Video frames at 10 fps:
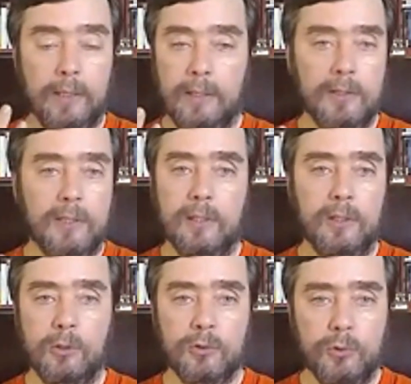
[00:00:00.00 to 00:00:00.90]
This
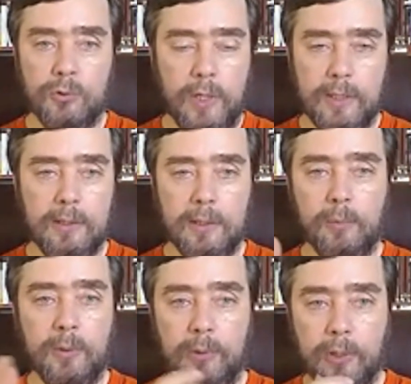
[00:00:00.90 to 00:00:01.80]
is so that's a little
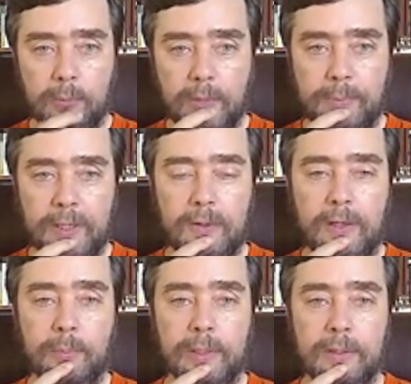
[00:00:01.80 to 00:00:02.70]
bit beyond my pay
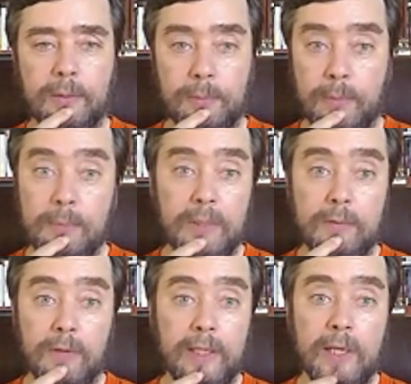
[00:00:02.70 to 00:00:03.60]
grade, but maybe,
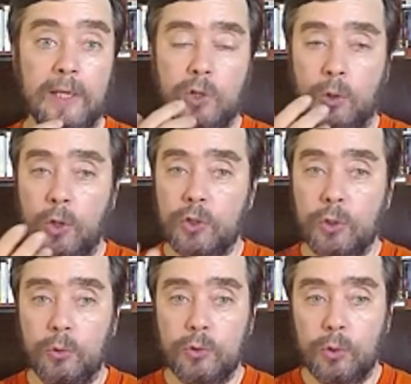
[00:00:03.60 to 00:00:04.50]
right? So
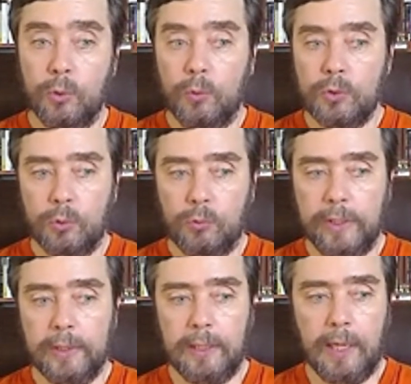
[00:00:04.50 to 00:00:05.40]

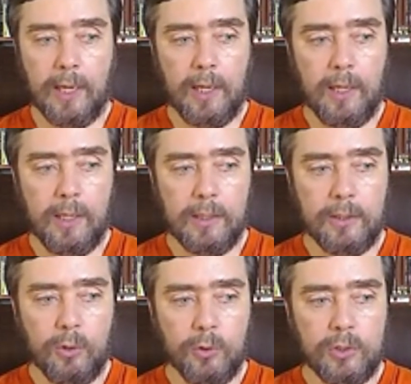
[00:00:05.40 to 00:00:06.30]
really,
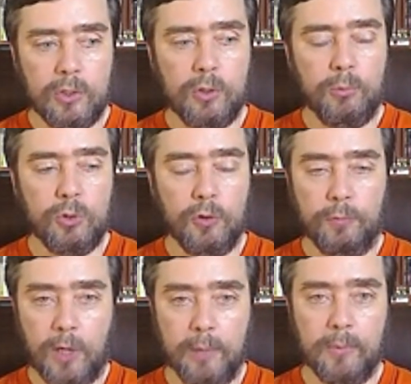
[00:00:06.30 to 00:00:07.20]
the distribution of
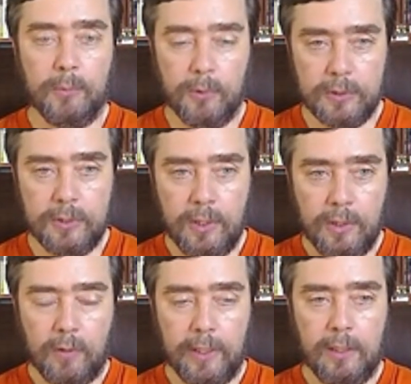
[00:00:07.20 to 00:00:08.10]
prime numbers,
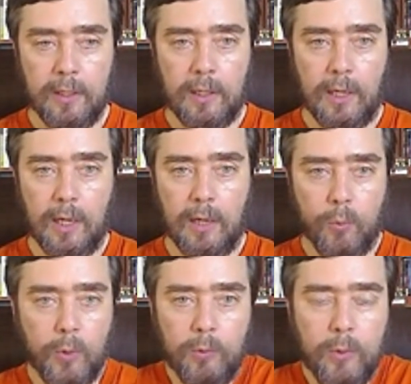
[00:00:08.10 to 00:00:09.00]
right?
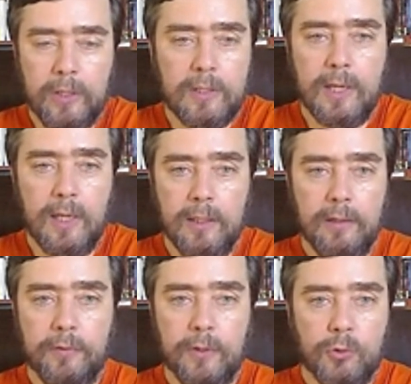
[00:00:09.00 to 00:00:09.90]
Where does that
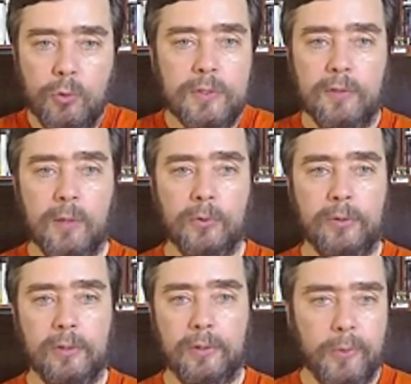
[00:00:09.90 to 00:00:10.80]
live? The truths of number
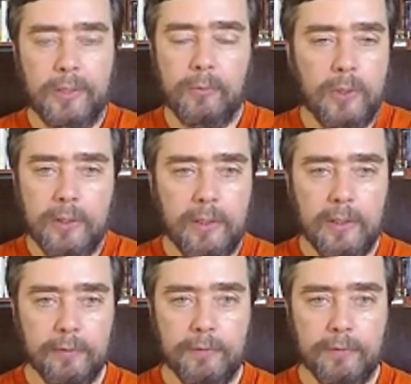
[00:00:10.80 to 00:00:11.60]
theory. Where do they live?